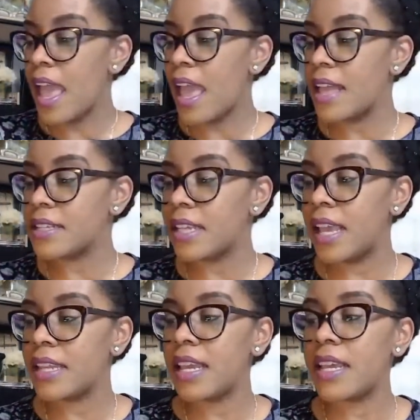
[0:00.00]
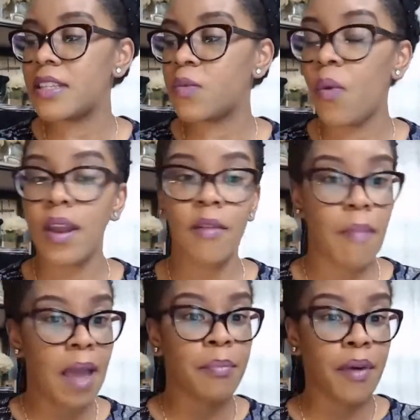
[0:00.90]
and it is one
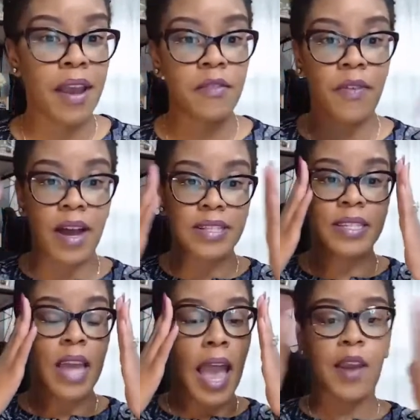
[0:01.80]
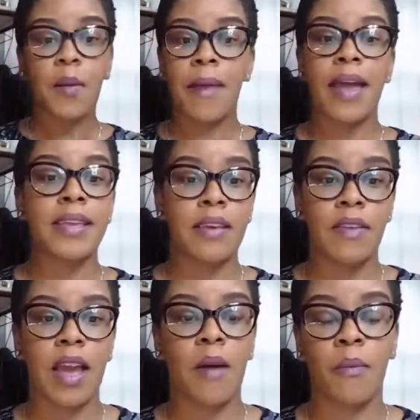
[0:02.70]
of my brand fonts, and I don't mind
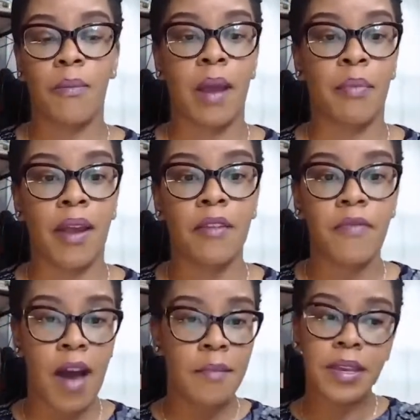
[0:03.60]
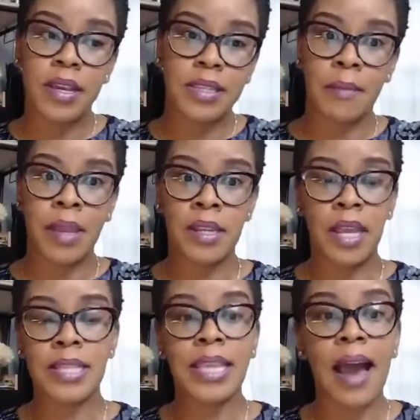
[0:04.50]
giving out my brand font because, I
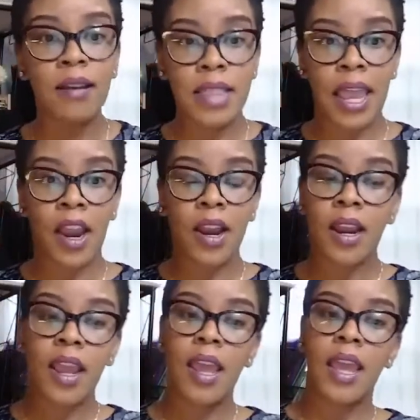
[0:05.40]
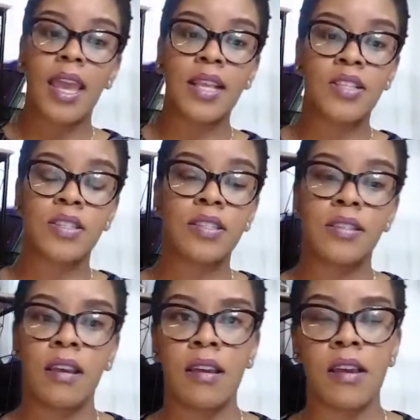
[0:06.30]
mean, it's out there.
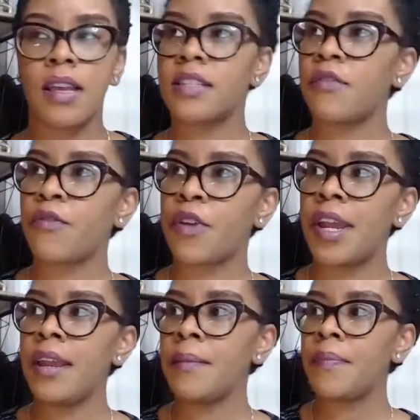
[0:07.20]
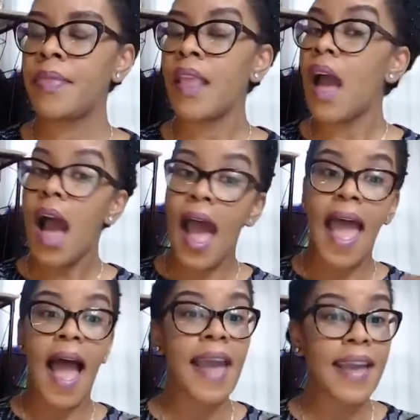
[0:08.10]
Is it free?
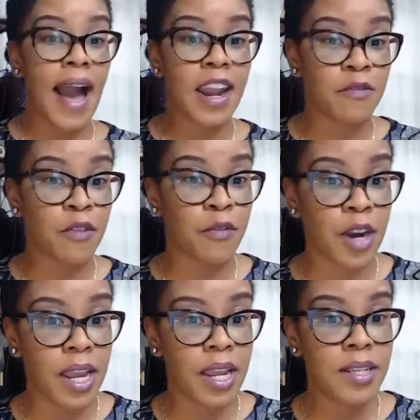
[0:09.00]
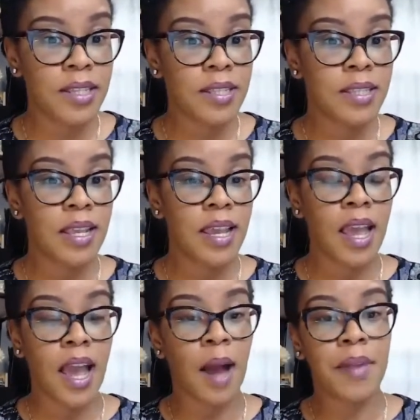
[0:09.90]
I got it for free.
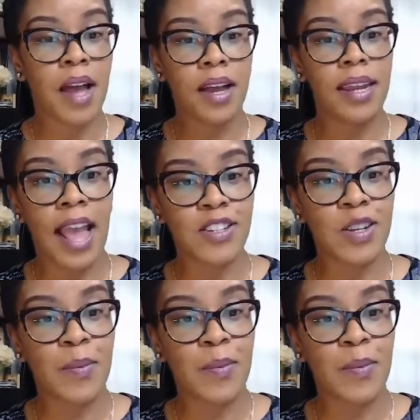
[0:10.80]
I'm not going to